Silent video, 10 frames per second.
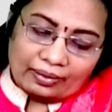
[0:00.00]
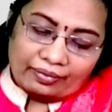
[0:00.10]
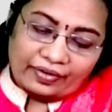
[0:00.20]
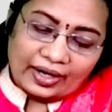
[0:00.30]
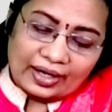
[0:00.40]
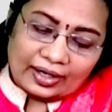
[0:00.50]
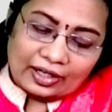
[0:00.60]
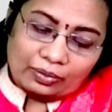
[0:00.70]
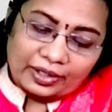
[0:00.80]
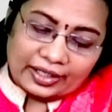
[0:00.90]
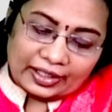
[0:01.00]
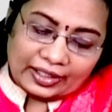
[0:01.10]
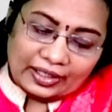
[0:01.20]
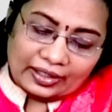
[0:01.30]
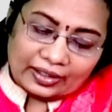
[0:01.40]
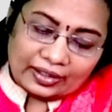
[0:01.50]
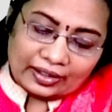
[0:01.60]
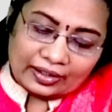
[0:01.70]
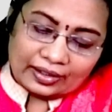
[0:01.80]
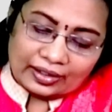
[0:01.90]
where I will be getting
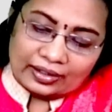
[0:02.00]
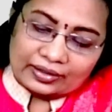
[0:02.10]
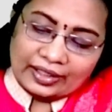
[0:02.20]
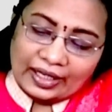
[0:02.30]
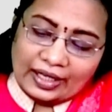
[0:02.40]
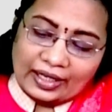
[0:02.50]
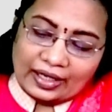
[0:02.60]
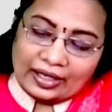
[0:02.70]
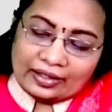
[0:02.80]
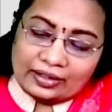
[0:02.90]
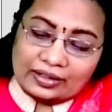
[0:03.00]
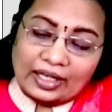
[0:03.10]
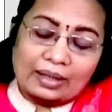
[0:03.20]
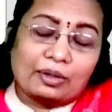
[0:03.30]
3 in the 3